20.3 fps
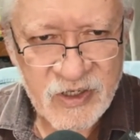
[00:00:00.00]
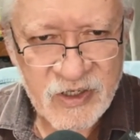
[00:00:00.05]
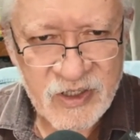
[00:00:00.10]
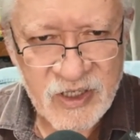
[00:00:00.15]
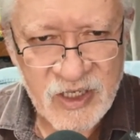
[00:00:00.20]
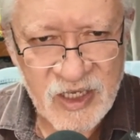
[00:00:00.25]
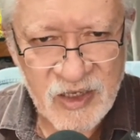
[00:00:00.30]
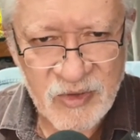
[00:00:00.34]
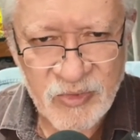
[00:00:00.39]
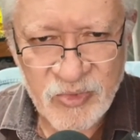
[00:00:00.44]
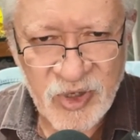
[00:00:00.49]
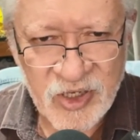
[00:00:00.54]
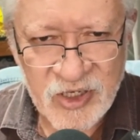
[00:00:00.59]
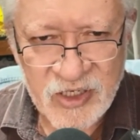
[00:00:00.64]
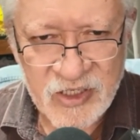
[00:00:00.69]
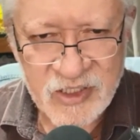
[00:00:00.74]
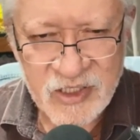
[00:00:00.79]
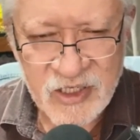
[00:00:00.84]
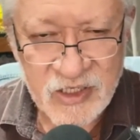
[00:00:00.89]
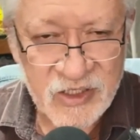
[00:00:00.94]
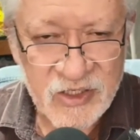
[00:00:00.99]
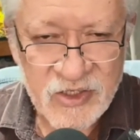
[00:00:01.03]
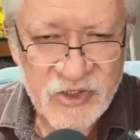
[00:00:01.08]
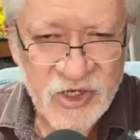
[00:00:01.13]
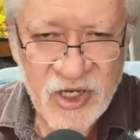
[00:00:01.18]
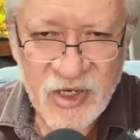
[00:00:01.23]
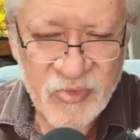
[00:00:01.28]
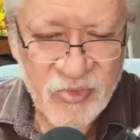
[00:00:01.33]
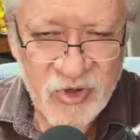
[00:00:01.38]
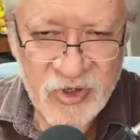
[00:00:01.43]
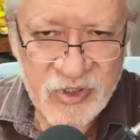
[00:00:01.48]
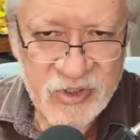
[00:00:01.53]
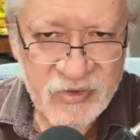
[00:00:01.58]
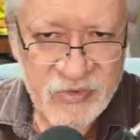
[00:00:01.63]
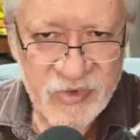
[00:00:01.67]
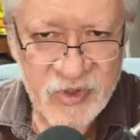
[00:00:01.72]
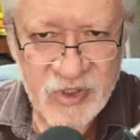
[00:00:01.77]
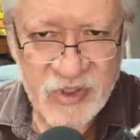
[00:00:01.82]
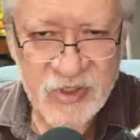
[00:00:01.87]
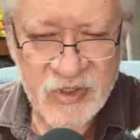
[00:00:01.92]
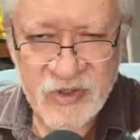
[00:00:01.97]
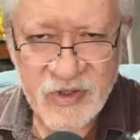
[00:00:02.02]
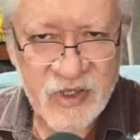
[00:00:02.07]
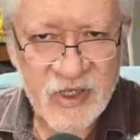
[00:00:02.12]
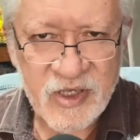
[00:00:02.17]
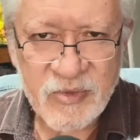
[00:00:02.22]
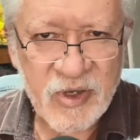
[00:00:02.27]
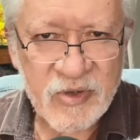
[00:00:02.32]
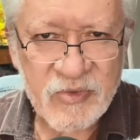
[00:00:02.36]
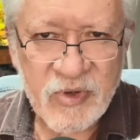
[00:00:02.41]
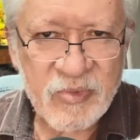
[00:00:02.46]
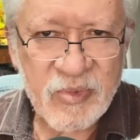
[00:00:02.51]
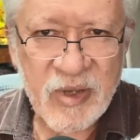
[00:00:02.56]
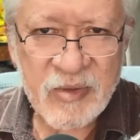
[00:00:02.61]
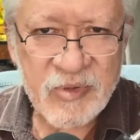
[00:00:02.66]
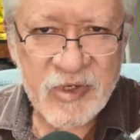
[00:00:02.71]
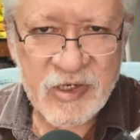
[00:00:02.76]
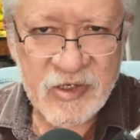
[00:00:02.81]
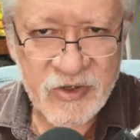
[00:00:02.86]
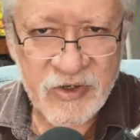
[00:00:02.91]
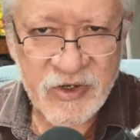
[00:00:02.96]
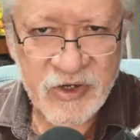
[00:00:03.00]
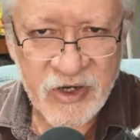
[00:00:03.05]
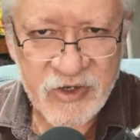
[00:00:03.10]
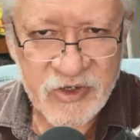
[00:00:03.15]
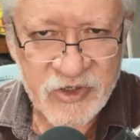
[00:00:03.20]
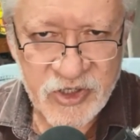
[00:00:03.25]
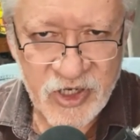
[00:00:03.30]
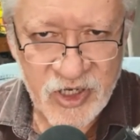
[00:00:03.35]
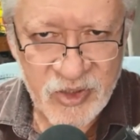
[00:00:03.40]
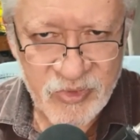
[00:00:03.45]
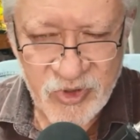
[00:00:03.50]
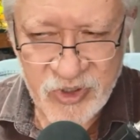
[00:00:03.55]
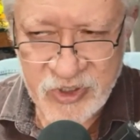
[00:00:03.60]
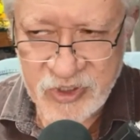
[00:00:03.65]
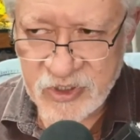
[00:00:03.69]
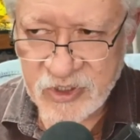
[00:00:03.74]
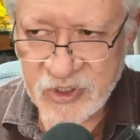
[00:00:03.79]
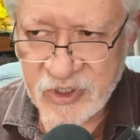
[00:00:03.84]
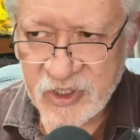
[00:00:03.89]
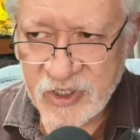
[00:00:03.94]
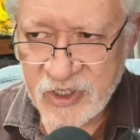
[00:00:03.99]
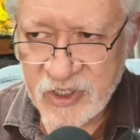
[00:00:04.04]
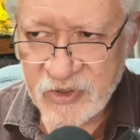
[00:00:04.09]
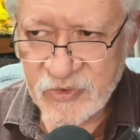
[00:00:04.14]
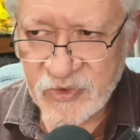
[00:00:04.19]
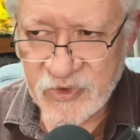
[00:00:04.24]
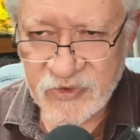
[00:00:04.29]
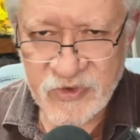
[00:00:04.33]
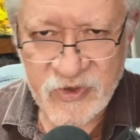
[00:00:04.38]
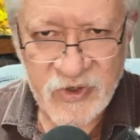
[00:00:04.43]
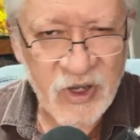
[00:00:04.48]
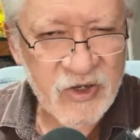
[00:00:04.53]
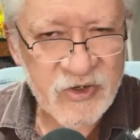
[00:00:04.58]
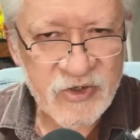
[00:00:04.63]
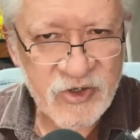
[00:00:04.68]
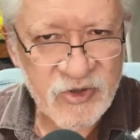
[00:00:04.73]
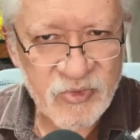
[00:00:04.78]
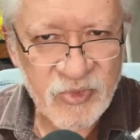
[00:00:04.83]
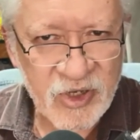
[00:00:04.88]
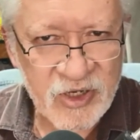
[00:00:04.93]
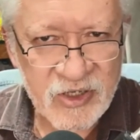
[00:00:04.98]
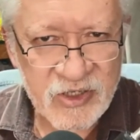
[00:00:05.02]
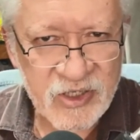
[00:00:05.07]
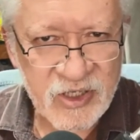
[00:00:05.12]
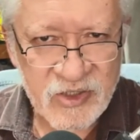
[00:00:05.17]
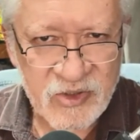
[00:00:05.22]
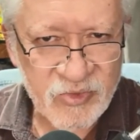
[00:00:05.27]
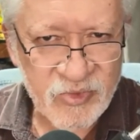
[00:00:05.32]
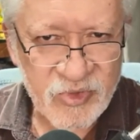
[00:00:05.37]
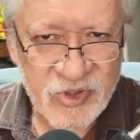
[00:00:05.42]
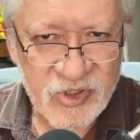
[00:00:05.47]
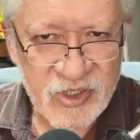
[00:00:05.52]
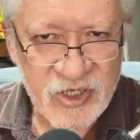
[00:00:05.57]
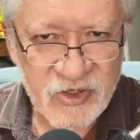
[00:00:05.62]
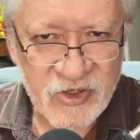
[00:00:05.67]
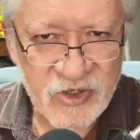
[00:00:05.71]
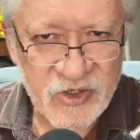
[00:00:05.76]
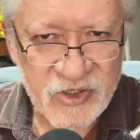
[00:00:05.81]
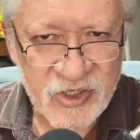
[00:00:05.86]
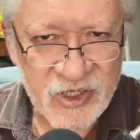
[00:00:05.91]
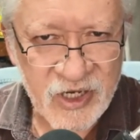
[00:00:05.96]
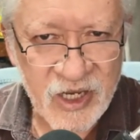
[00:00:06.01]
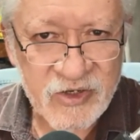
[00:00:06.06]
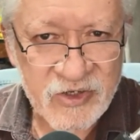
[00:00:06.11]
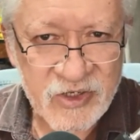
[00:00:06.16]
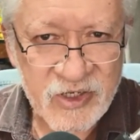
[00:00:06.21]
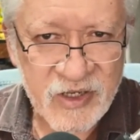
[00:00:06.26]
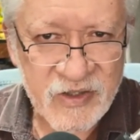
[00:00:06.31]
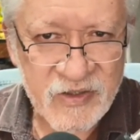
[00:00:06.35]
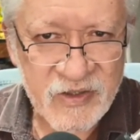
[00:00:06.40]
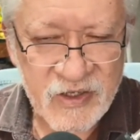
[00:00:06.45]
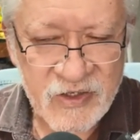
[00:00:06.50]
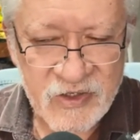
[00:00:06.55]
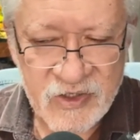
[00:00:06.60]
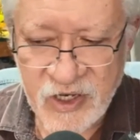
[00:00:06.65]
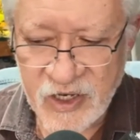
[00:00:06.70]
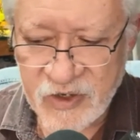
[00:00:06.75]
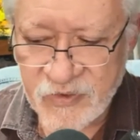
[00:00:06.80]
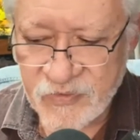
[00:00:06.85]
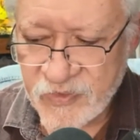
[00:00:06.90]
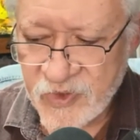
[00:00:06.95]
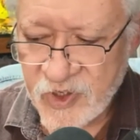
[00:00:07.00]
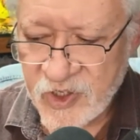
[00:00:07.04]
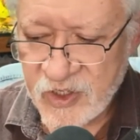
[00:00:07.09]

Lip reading: the policy, the SharePoint. Think about what might be loaded on the SharePoint with regard to policies and procedures and how to get things done.